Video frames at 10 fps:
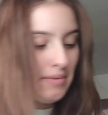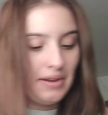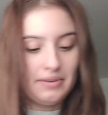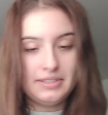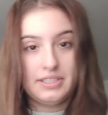But
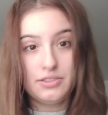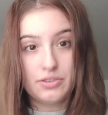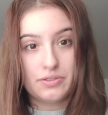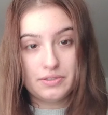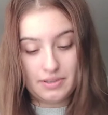I wanted to
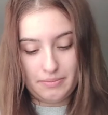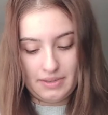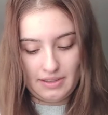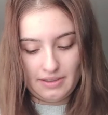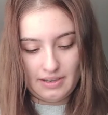show you
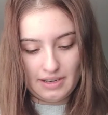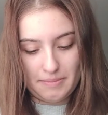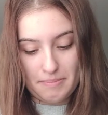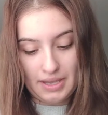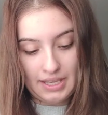something that I
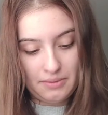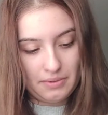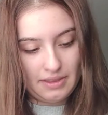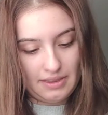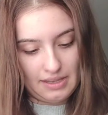made
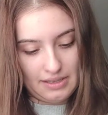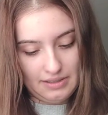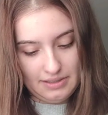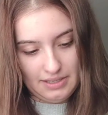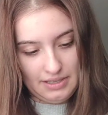with
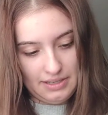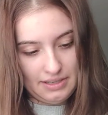these